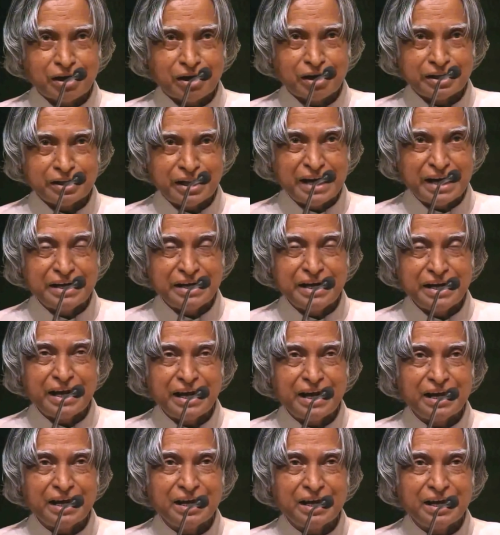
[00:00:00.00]
On that
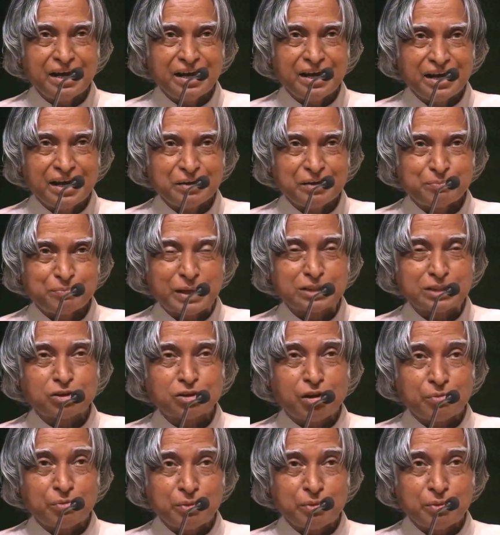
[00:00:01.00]
day,
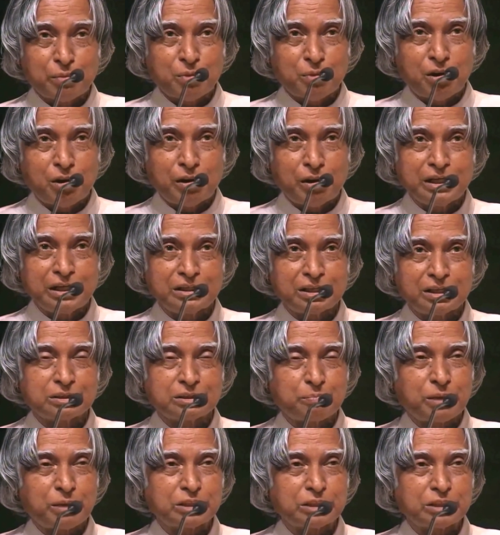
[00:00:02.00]
in the morning,
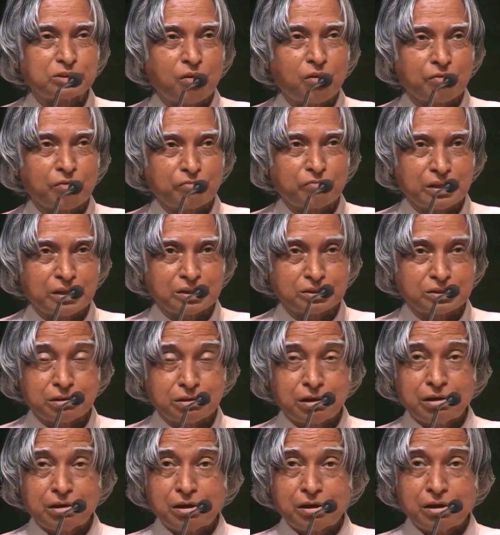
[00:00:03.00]
there's a press
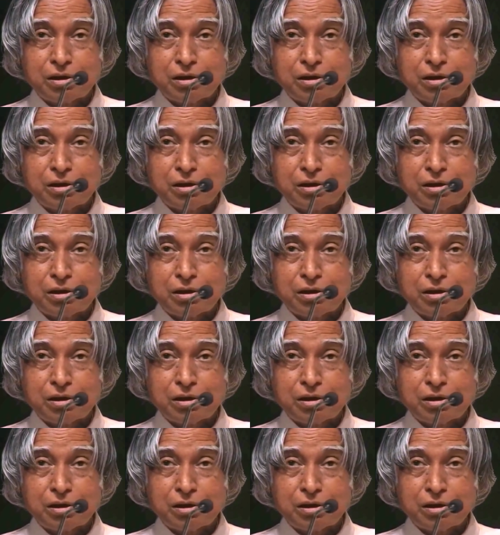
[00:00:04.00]
conference.